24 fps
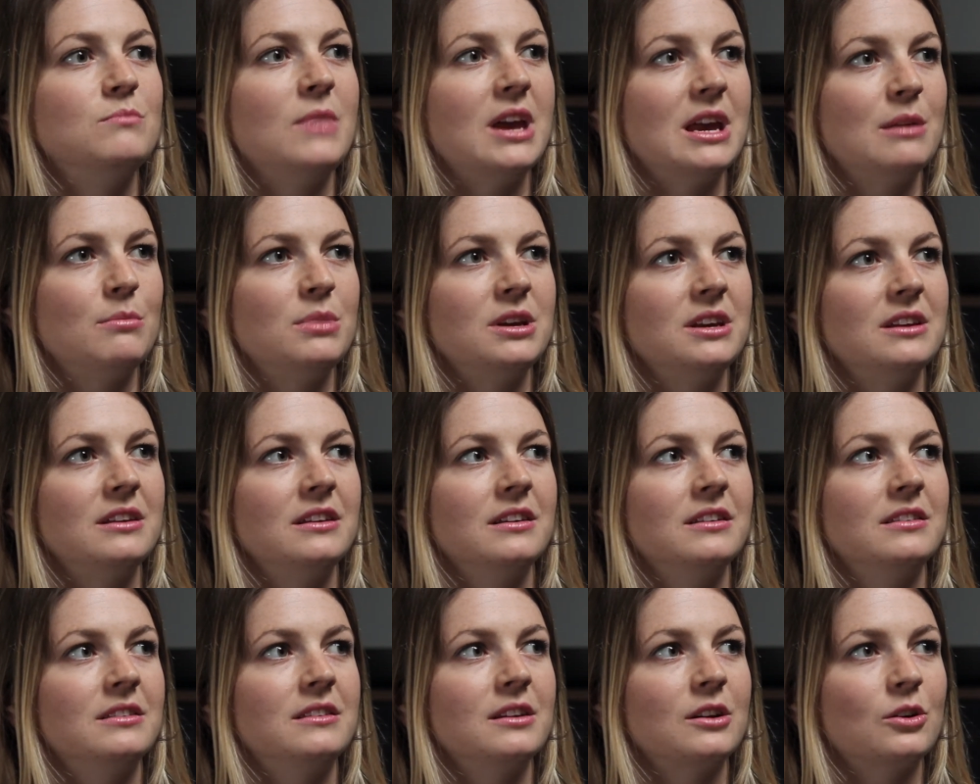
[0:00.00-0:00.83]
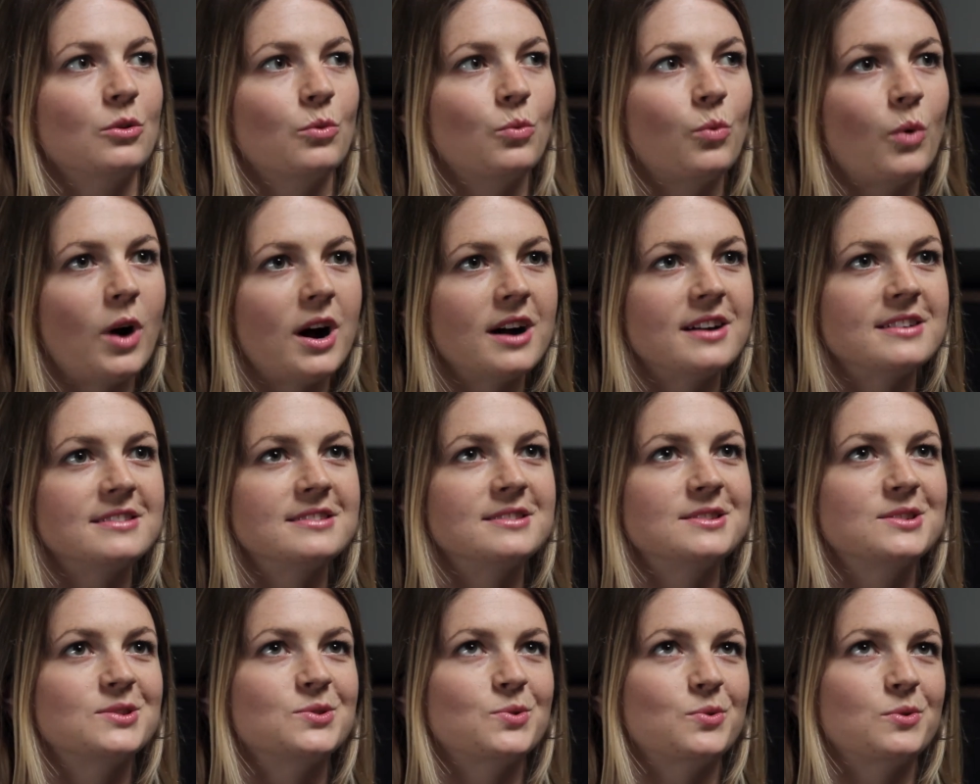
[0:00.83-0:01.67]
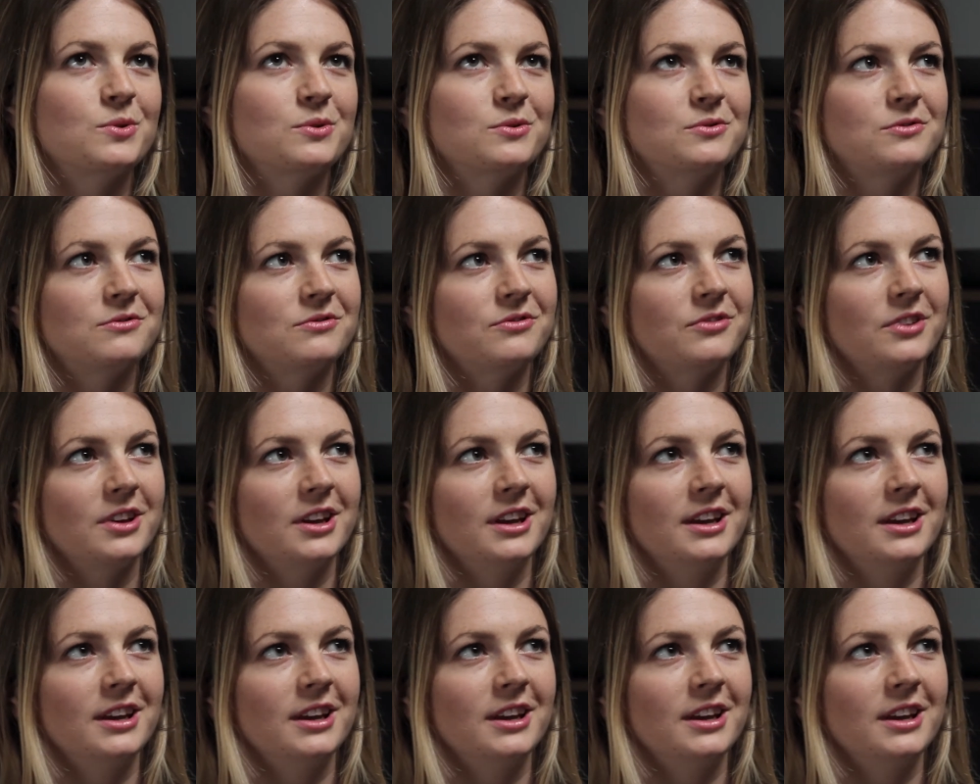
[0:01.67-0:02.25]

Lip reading: maybe there was sort of